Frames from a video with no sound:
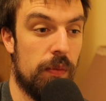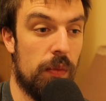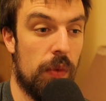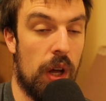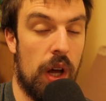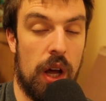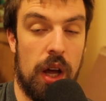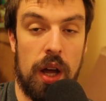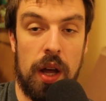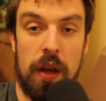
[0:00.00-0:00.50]

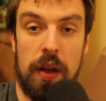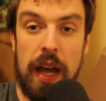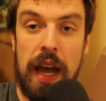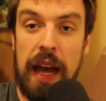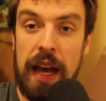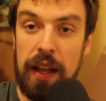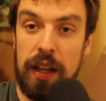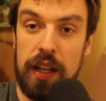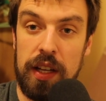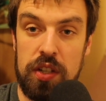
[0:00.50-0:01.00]

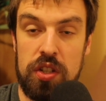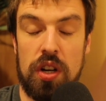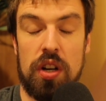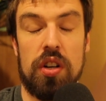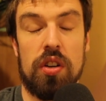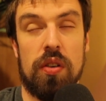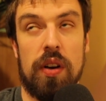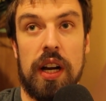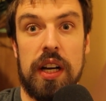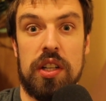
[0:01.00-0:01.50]
Alex, our
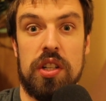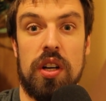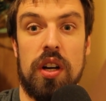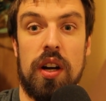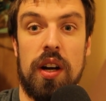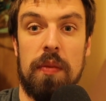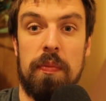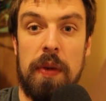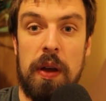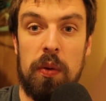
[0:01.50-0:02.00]

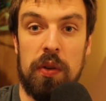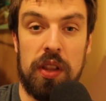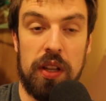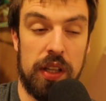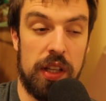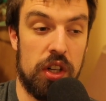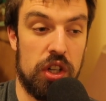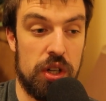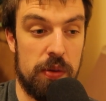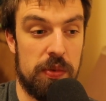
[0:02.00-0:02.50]
director, and met with the
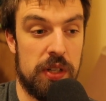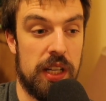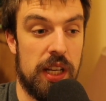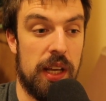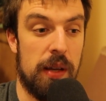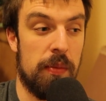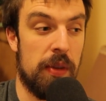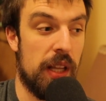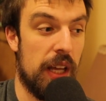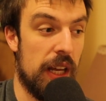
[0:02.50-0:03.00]
leadership
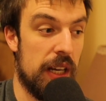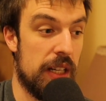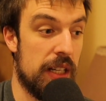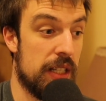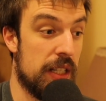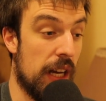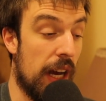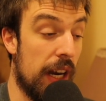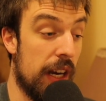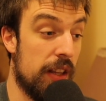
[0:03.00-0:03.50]
team, and they had
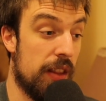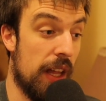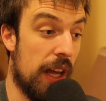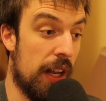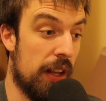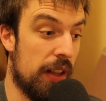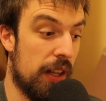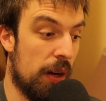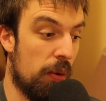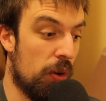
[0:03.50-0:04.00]
decided
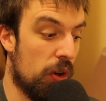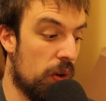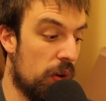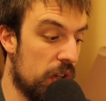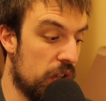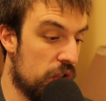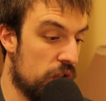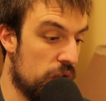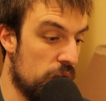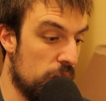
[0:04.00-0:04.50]
that they were
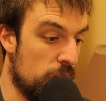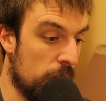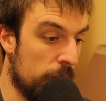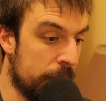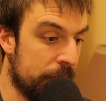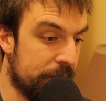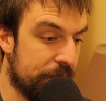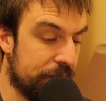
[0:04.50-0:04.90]
going to